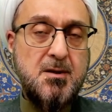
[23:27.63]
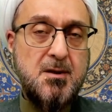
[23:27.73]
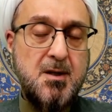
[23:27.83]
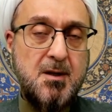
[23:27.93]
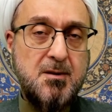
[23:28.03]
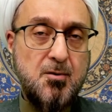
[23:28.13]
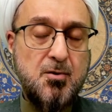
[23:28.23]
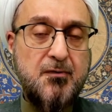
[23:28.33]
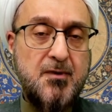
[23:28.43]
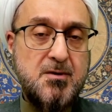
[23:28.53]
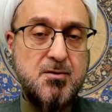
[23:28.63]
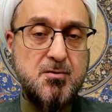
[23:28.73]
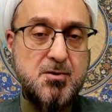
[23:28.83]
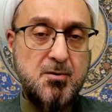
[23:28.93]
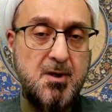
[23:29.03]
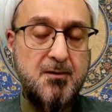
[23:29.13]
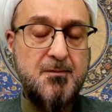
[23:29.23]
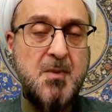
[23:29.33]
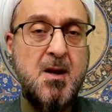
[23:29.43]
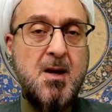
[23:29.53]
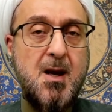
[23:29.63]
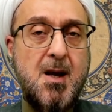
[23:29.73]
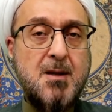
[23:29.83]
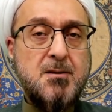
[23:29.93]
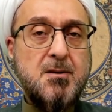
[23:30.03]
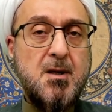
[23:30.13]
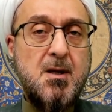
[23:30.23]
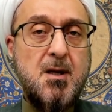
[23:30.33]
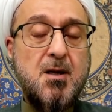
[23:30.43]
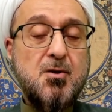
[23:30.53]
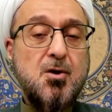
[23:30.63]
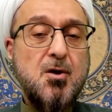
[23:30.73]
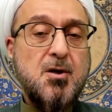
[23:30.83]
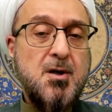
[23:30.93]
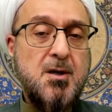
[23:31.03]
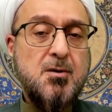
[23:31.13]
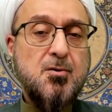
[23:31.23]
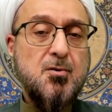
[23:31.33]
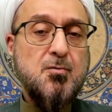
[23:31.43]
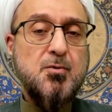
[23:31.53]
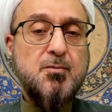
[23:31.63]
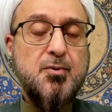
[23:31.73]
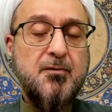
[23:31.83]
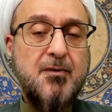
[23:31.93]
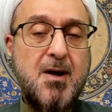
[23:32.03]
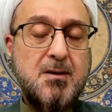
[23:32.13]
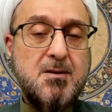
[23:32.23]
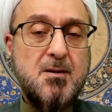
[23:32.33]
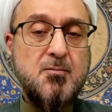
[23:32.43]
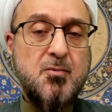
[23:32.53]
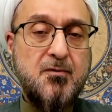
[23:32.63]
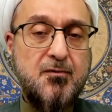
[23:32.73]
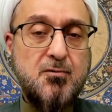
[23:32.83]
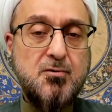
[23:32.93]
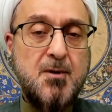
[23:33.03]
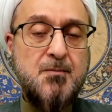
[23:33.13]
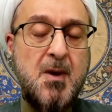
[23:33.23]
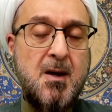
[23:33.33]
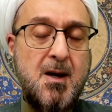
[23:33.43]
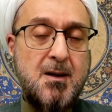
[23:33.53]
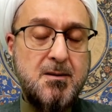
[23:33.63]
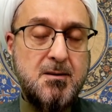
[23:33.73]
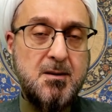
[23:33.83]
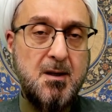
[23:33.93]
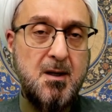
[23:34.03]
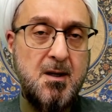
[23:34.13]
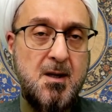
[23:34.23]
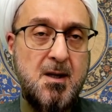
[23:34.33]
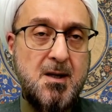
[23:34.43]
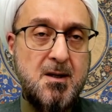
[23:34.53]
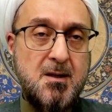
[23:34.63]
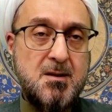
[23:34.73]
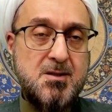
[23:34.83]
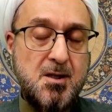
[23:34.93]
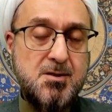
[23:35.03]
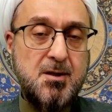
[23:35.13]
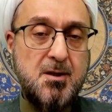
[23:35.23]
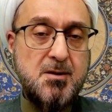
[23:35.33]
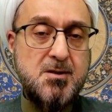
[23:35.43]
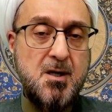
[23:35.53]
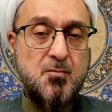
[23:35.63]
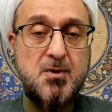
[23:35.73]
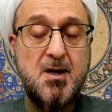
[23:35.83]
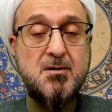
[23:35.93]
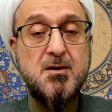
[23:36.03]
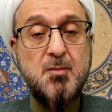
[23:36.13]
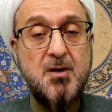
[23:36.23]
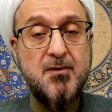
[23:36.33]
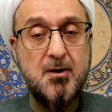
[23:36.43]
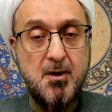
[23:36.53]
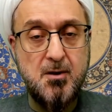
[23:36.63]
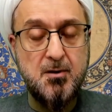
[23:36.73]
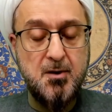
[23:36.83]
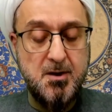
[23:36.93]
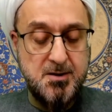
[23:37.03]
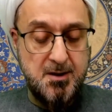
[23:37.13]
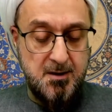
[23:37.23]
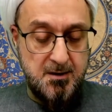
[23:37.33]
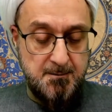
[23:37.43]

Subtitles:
and the orphans used to live, and incognito would provide them with food and sustenance without them even recognizing it.